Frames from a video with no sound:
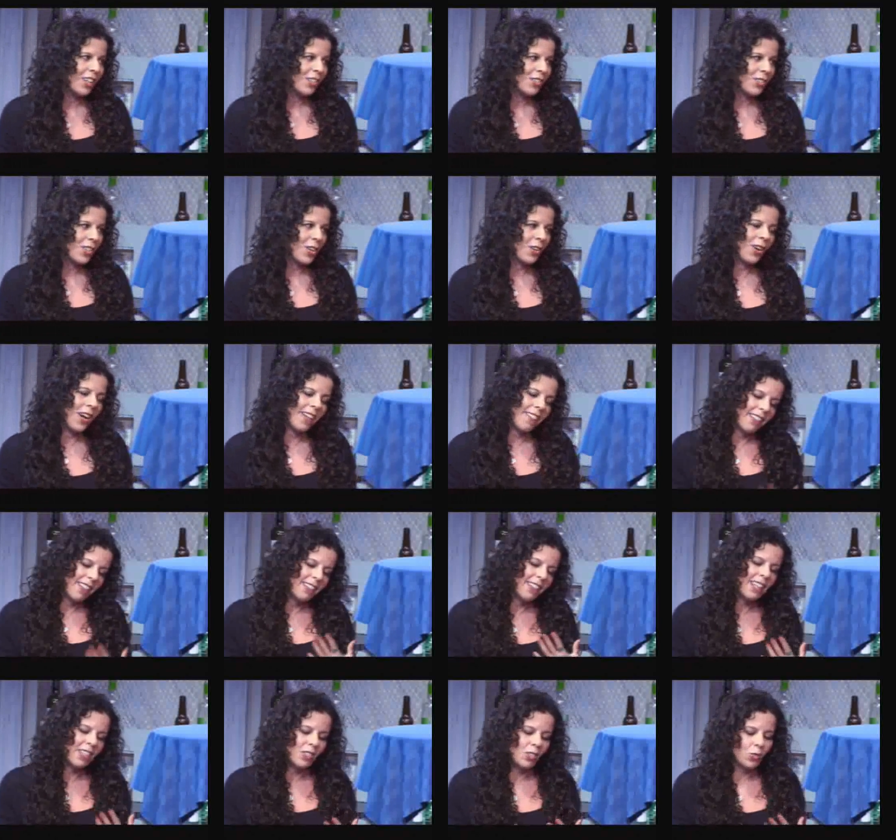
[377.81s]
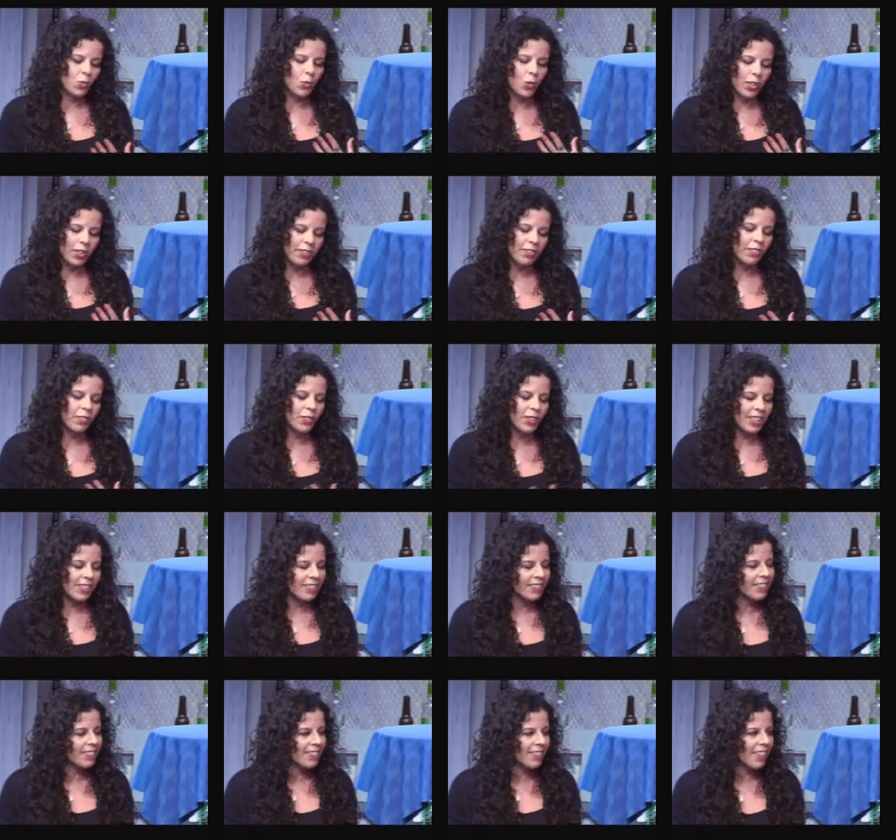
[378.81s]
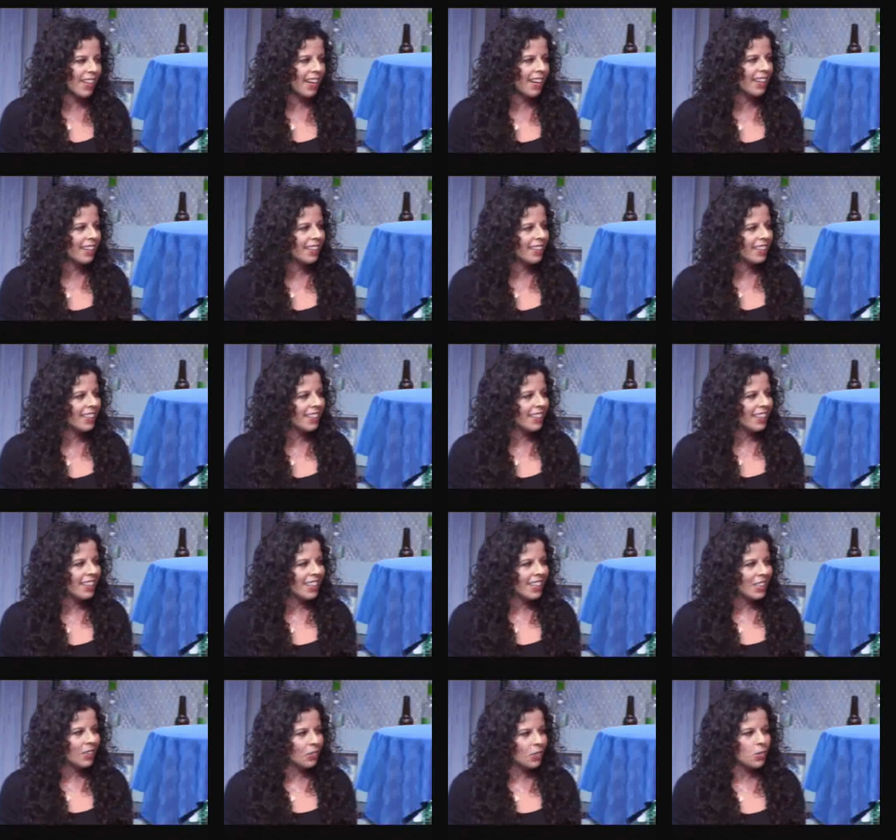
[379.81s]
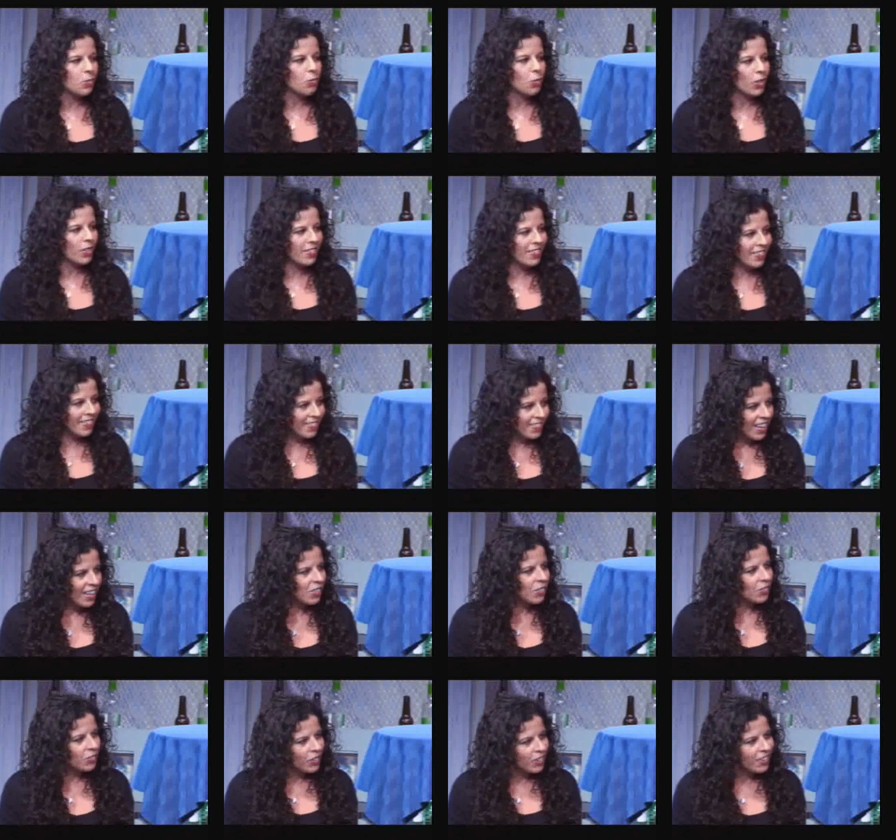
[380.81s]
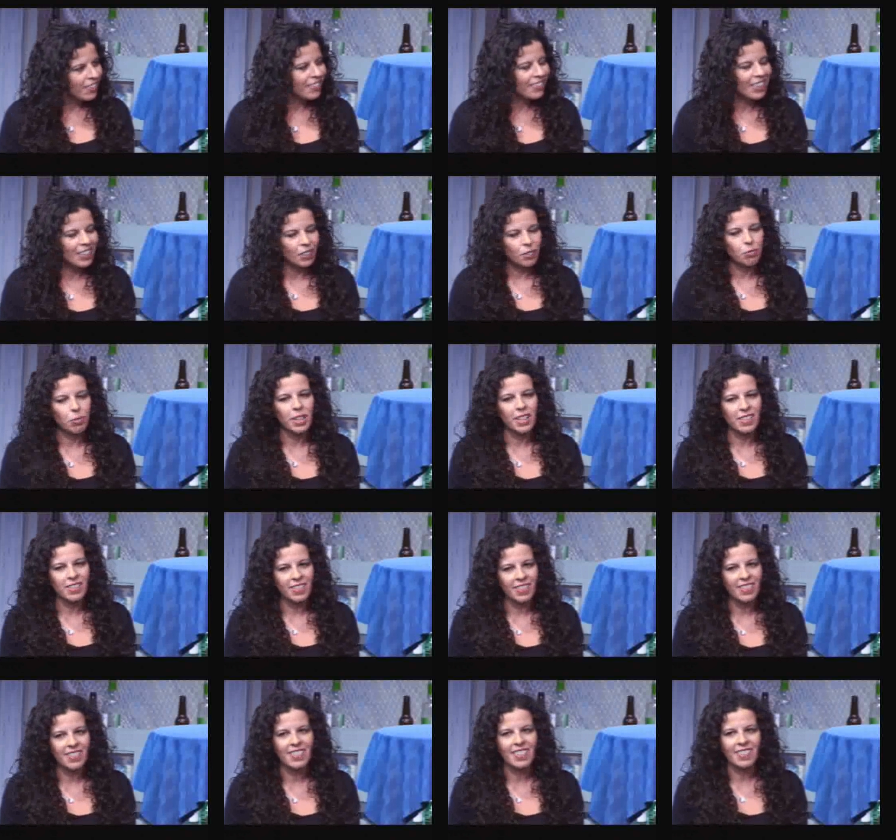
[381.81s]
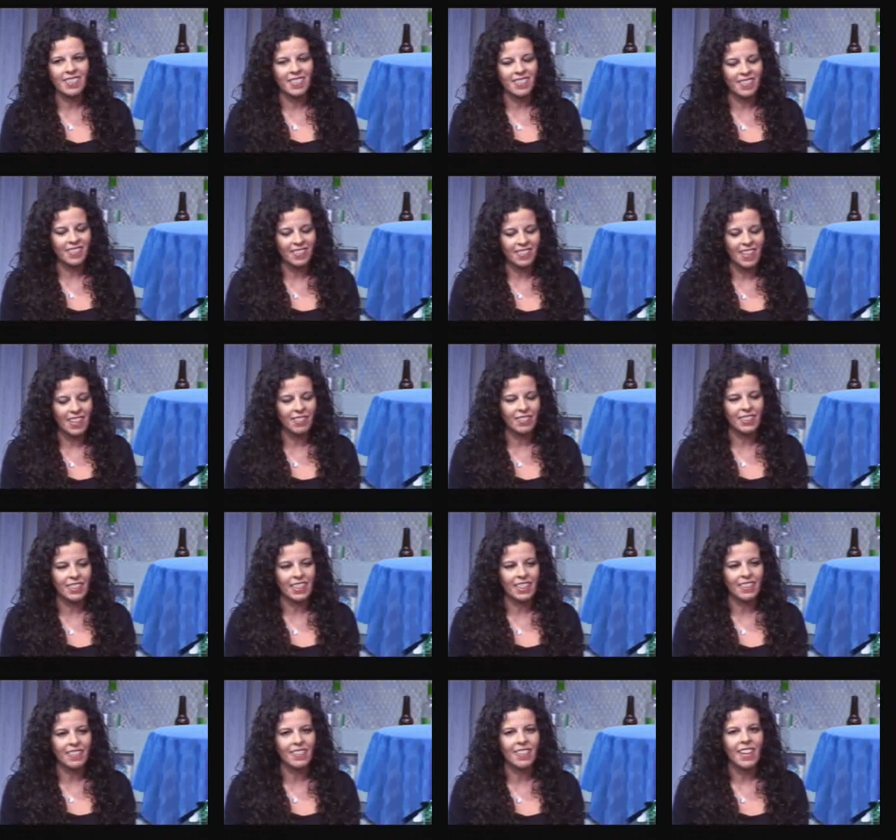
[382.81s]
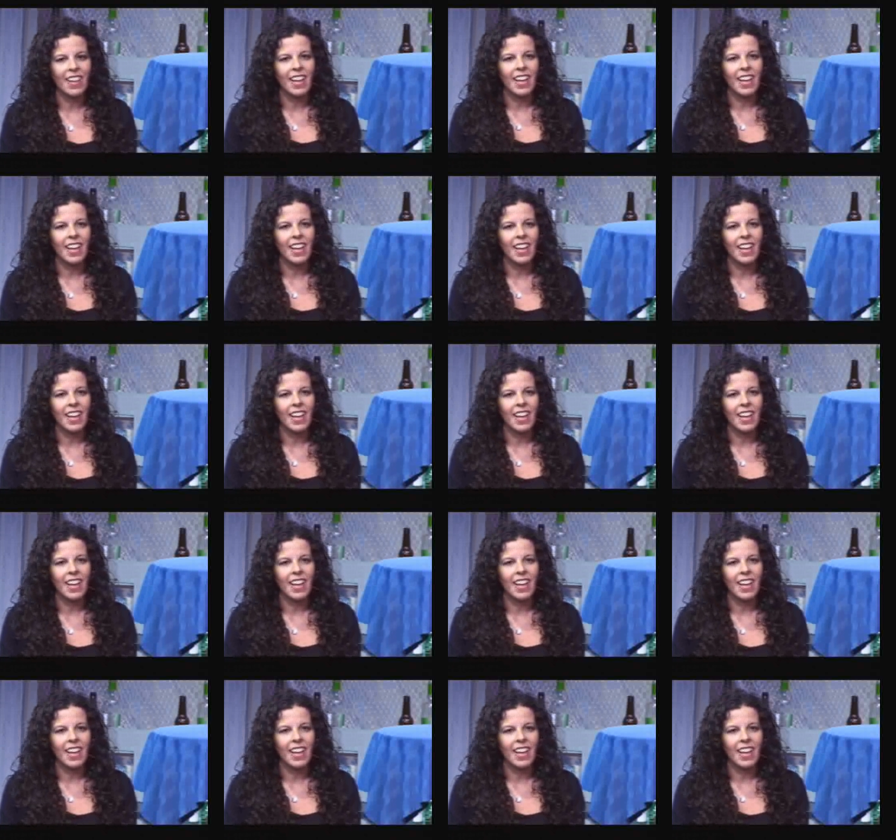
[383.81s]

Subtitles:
So I think that's one of the reasons that it was more successful than the plays of the 60s and 70s.